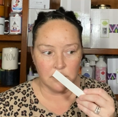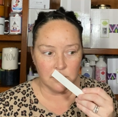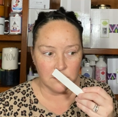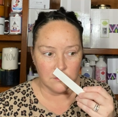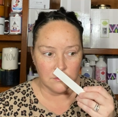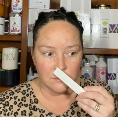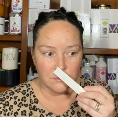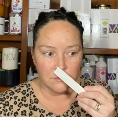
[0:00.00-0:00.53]

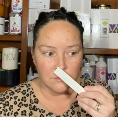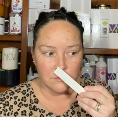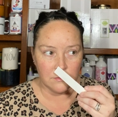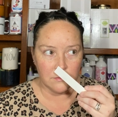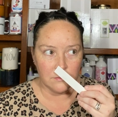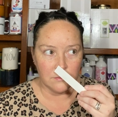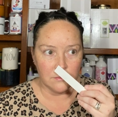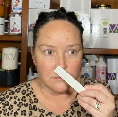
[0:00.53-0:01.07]

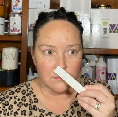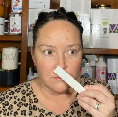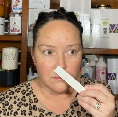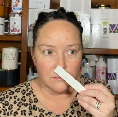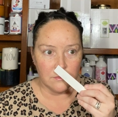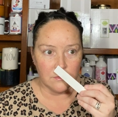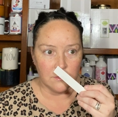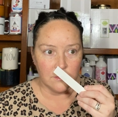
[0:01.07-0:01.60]

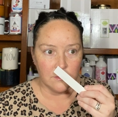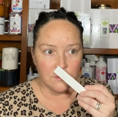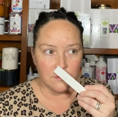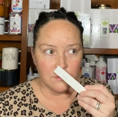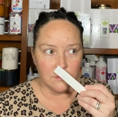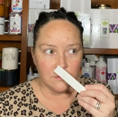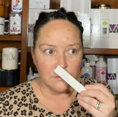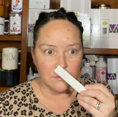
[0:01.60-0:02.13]

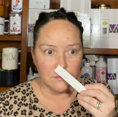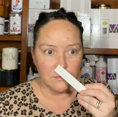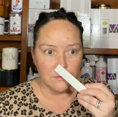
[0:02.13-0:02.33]
(no one is talking)